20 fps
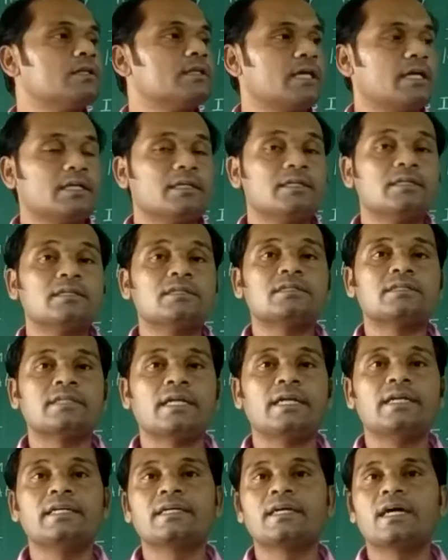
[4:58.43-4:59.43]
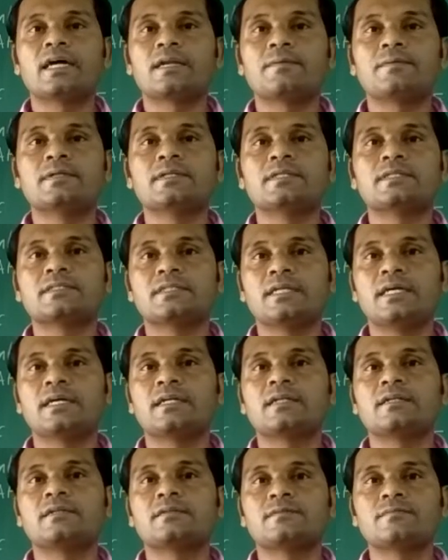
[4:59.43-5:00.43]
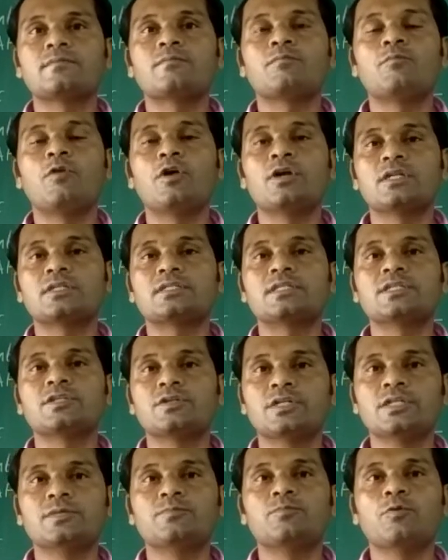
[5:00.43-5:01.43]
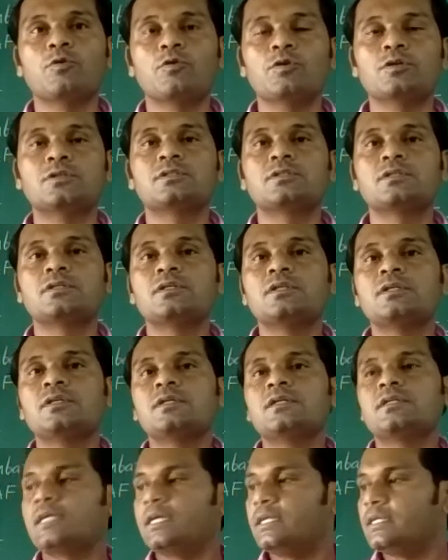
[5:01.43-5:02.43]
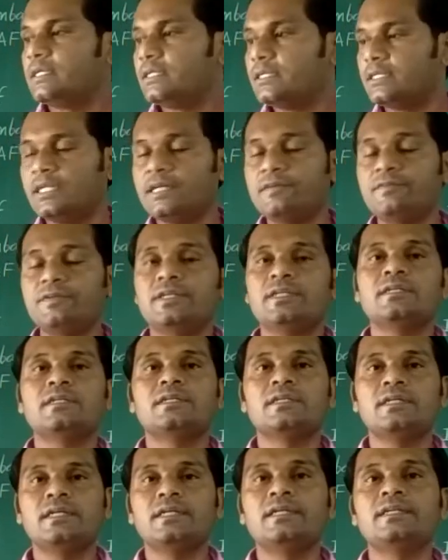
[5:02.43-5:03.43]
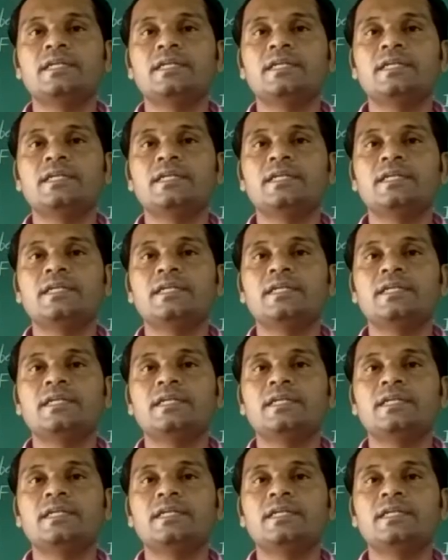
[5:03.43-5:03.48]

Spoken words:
Then standing army is there, border security force. Then navy.